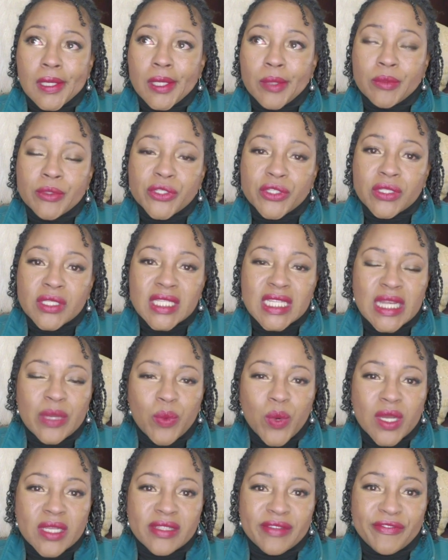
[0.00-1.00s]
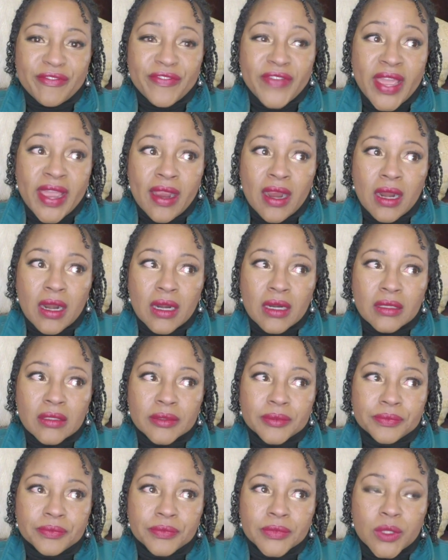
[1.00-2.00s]
It wasn't
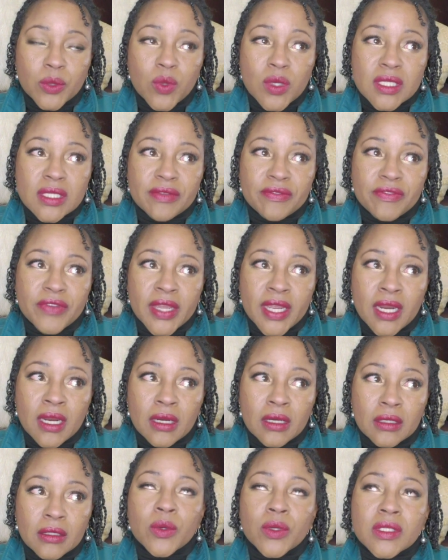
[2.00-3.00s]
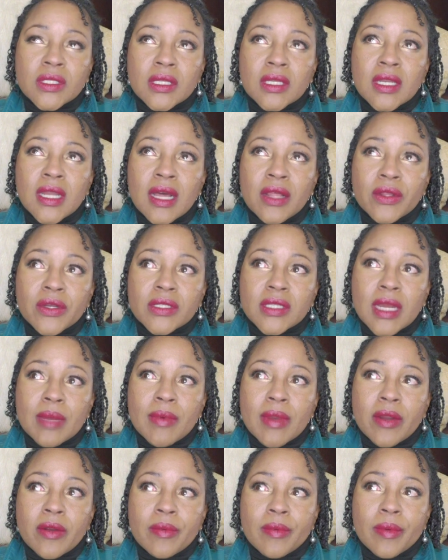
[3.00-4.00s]
fair. It wasn't fair. There was another
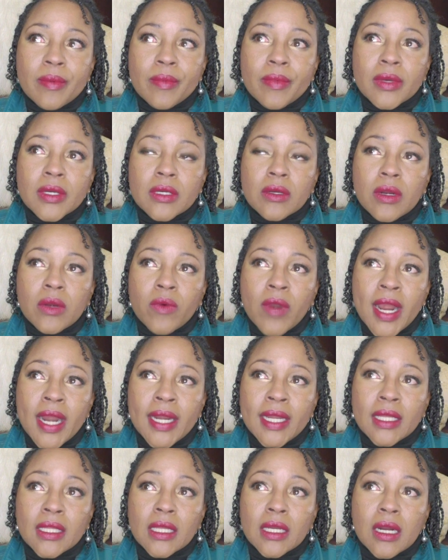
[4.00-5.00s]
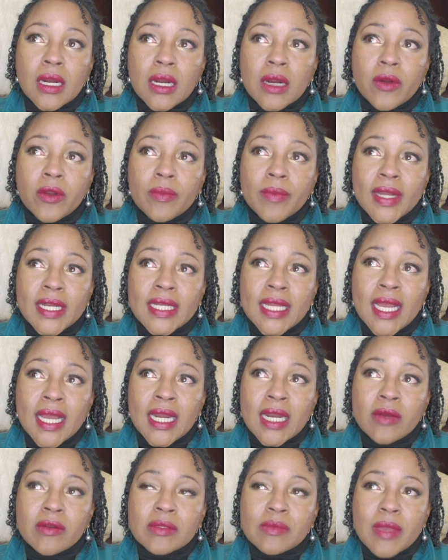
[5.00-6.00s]
time I remember riding in the car with my
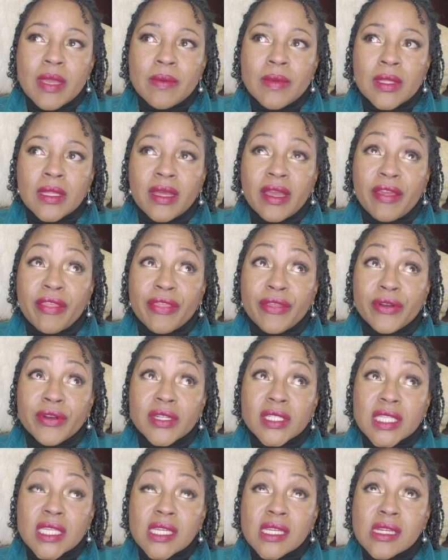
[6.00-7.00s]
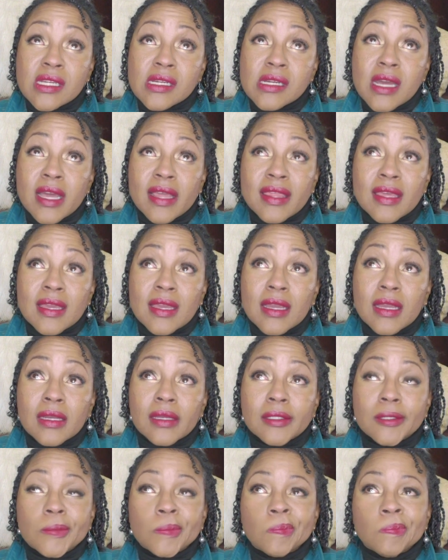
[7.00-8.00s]
dad. I was maybe like 13, I
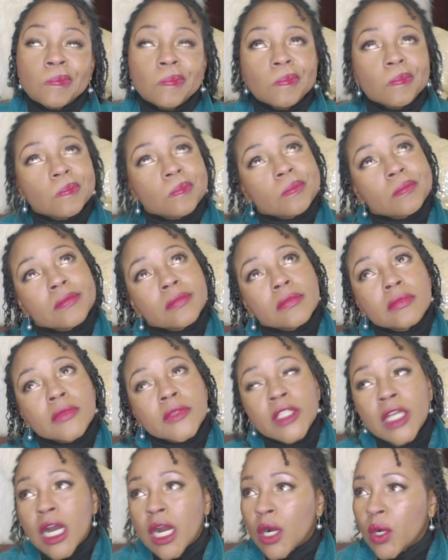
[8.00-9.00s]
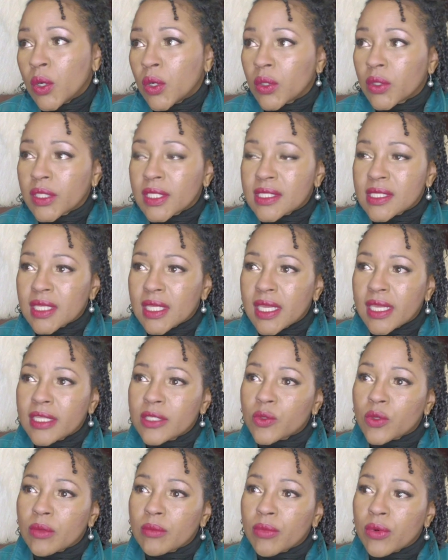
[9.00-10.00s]
think. No, because the
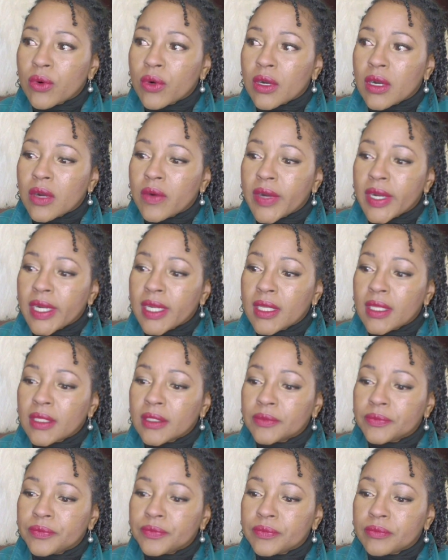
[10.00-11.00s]
kids were born already.